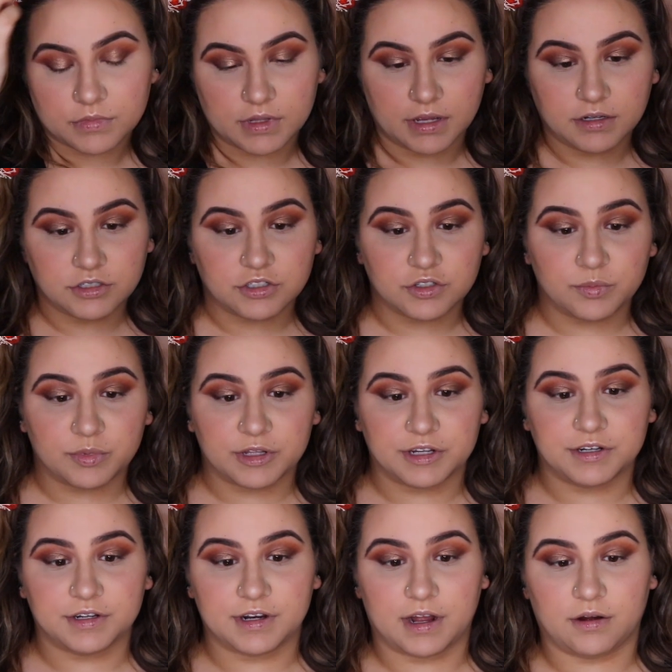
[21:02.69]
I actually
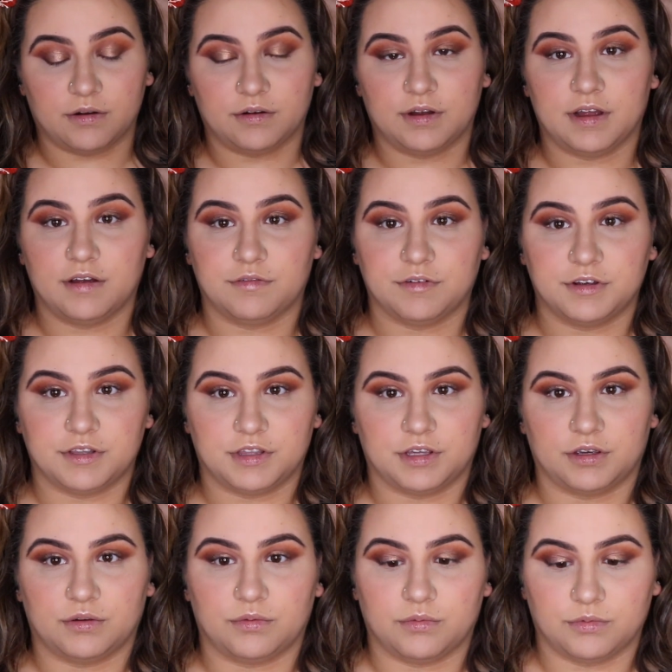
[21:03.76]
blended out everything
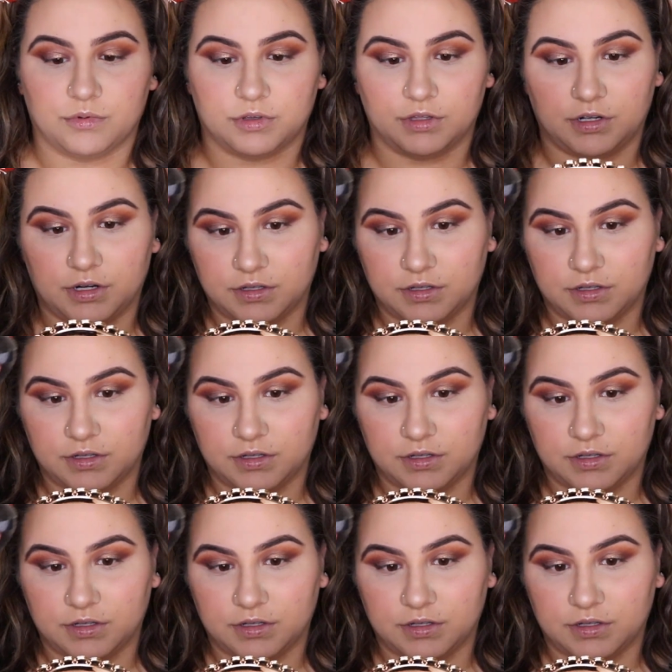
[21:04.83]
really